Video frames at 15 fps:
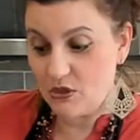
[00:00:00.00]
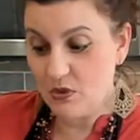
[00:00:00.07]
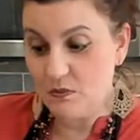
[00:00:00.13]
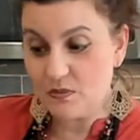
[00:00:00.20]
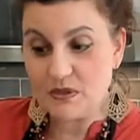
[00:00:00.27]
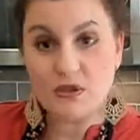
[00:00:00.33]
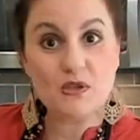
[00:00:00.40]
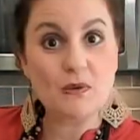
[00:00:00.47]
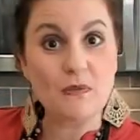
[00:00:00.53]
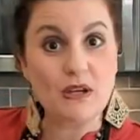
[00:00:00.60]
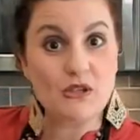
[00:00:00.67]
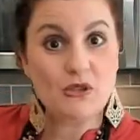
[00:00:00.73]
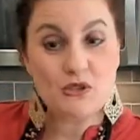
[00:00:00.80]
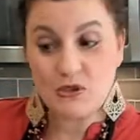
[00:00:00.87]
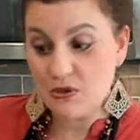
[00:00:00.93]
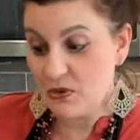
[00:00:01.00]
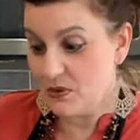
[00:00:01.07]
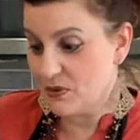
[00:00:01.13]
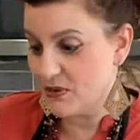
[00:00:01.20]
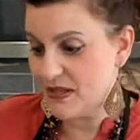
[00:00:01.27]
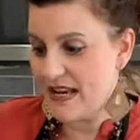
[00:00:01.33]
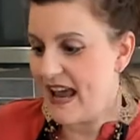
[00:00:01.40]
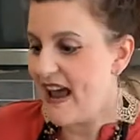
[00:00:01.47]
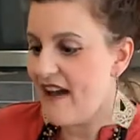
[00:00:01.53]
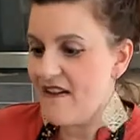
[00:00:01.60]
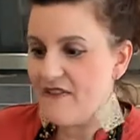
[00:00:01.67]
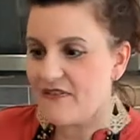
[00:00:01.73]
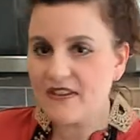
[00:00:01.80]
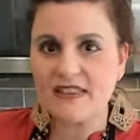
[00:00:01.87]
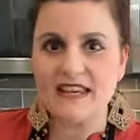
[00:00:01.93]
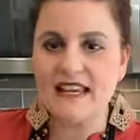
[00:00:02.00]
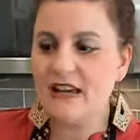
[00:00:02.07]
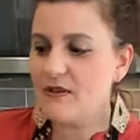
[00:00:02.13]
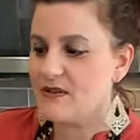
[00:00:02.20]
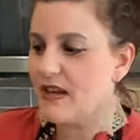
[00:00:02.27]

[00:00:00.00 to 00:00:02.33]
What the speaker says: into my stews, and everything else.